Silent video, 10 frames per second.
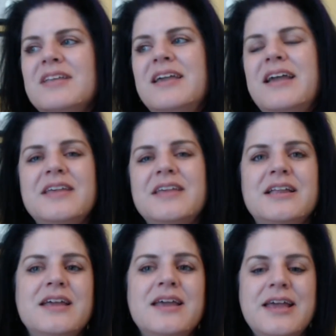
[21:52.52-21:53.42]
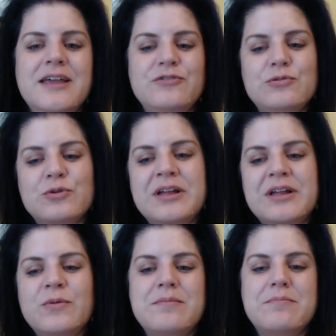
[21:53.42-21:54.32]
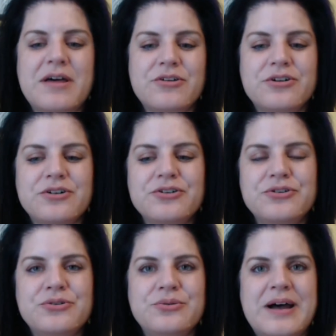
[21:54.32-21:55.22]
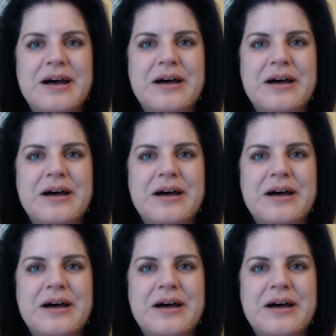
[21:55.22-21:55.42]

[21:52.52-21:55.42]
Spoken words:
And then if you're working with a mother who,